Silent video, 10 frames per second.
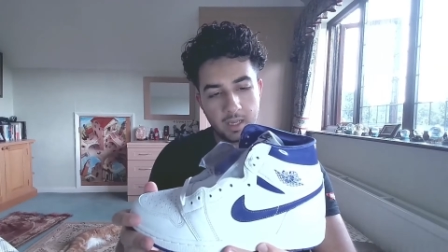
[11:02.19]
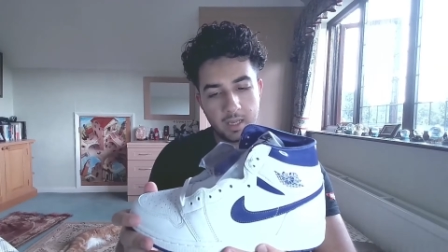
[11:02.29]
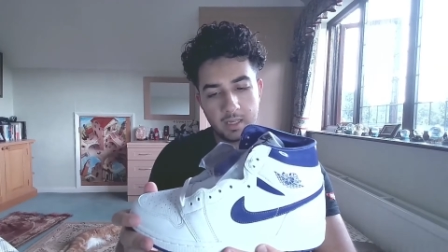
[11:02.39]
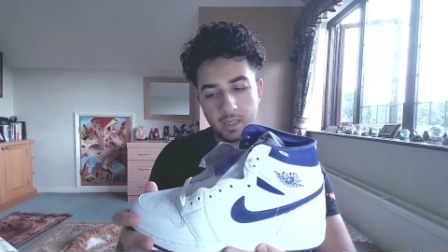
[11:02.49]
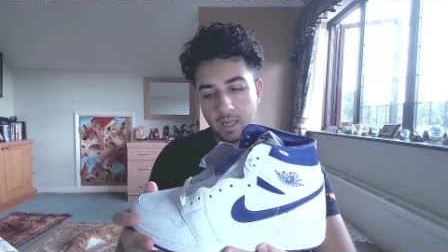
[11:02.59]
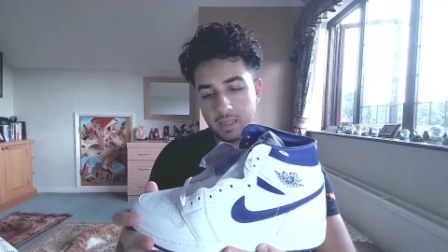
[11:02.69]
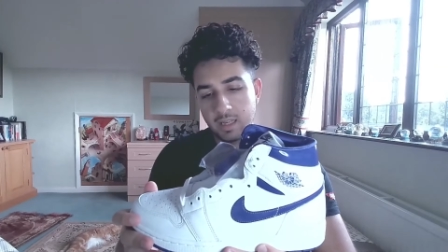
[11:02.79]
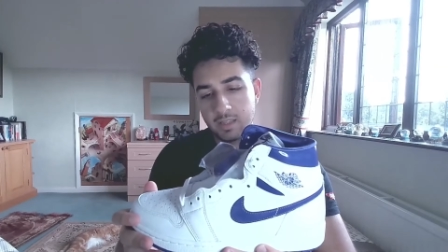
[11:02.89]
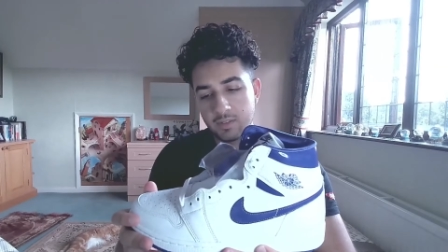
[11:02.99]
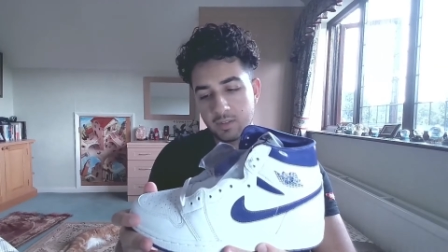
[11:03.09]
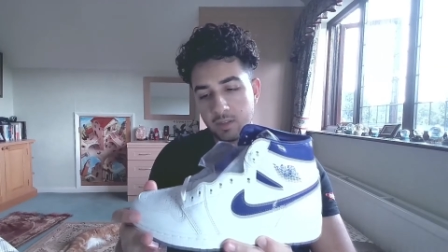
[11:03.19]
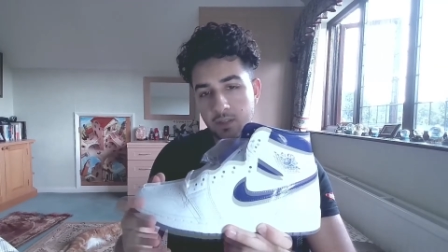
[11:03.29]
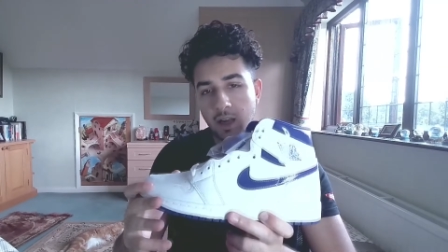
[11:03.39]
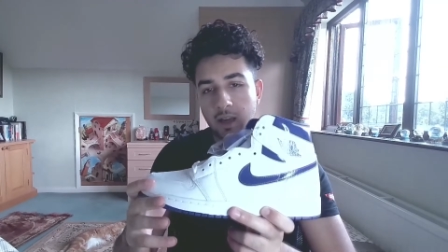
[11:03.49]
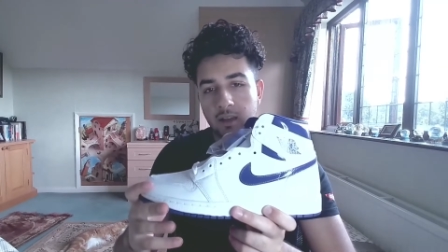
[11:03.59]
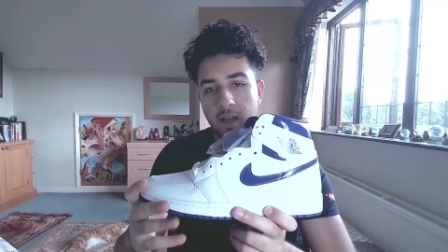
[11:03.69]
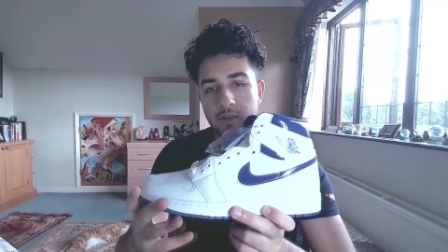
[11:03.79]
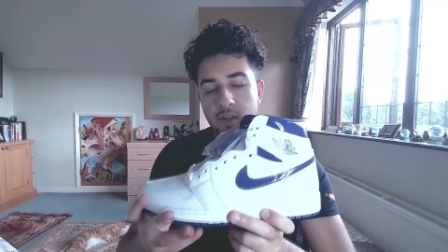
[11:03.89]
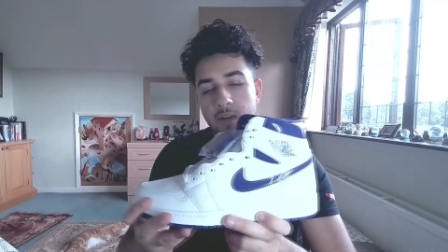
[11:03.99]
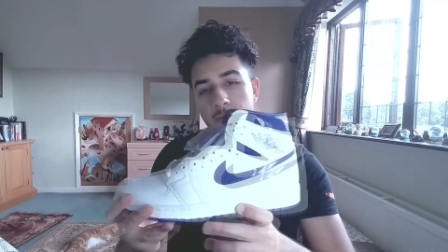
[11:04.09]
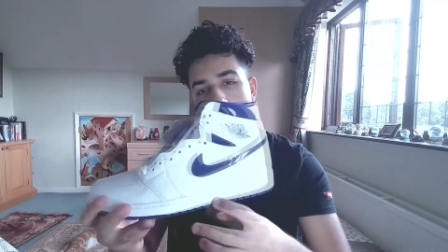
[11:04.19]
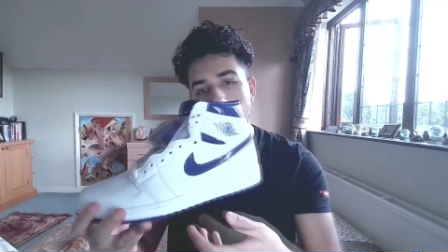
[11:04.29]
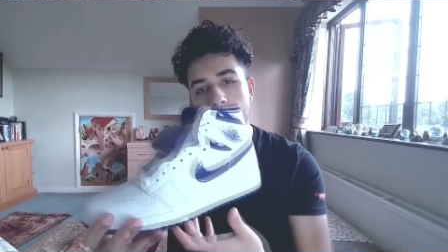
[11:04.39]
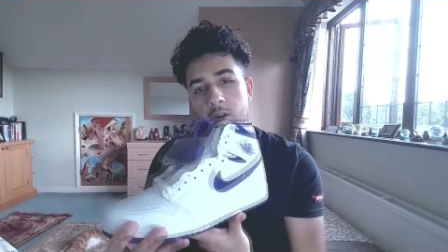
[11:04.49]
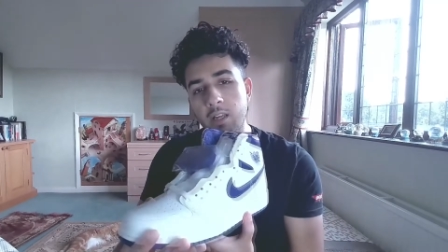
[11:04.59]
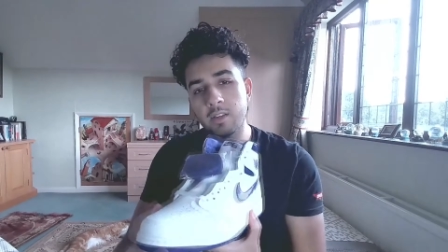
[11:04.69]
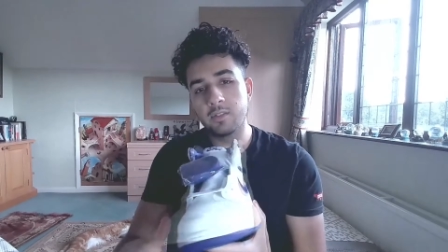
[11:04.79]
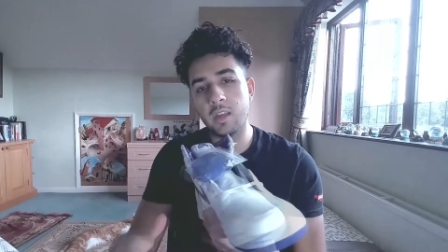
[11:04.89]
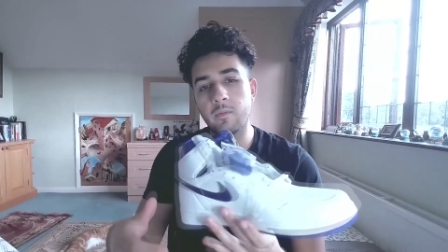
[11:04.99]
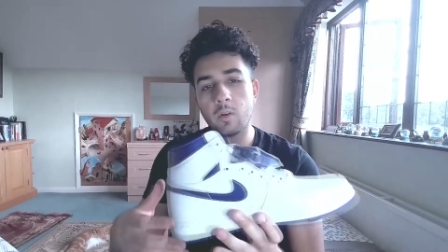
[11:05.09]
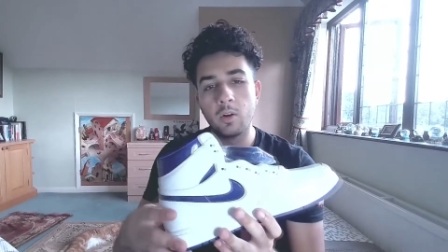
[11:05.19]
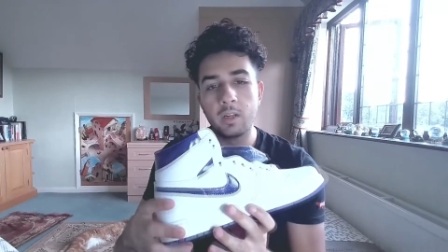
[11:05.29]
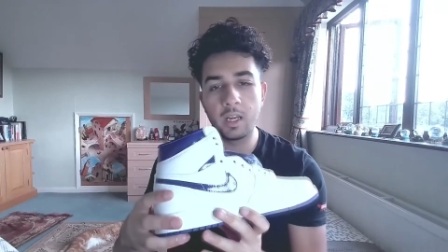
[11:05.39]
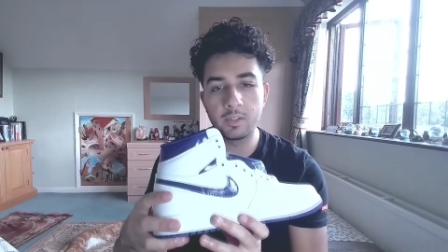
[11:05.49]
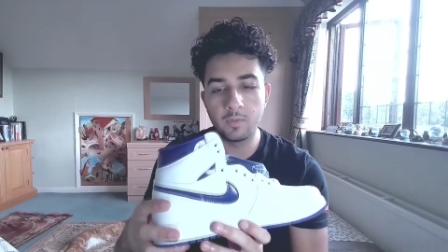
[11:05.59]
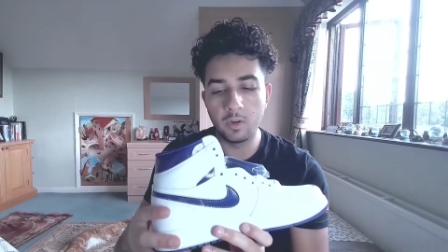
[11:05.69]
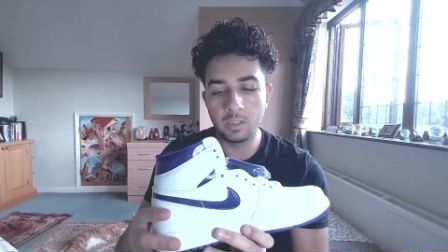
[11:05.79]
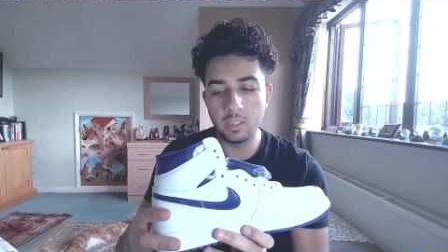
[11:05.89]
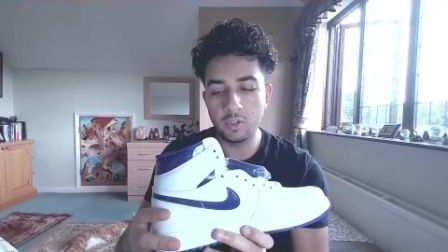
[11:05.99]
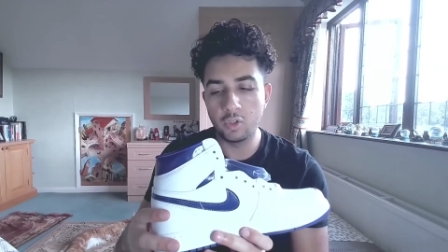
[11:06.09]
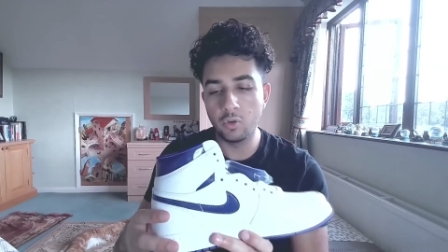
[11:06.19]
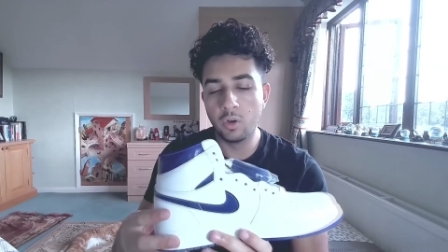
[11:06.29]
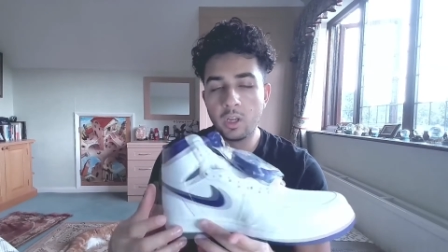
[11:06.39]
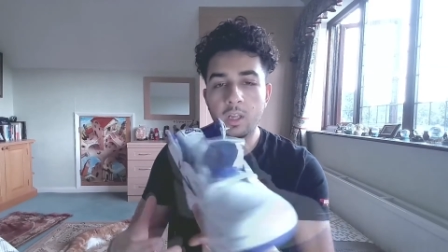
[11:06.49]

an instant kind of classic, even though it already is a very nice, very clean shoe.